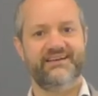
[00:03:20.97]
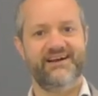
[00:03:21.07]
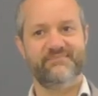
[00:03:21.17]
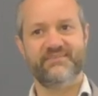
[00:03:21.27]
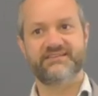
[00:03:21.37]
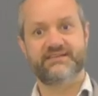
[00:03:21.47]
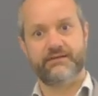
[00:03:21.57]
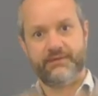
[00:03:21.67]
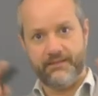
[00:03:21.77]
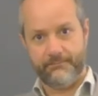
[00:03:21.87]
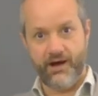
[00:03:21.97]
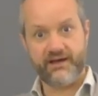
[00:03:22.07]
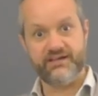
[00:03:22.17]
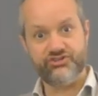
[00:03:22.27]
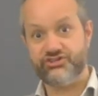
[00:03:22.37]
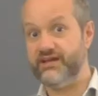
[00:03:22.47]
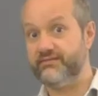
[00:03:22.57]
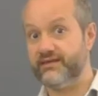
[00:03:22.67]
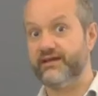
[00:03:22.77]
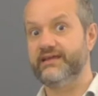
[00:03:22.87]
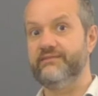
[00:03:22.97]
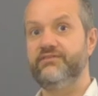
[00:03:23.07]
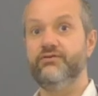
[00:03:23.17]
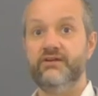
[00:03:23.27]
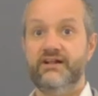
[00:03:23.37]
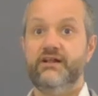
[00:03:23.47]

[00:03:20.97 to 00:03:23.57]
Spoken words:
There's going to be a marking sheet that I give you.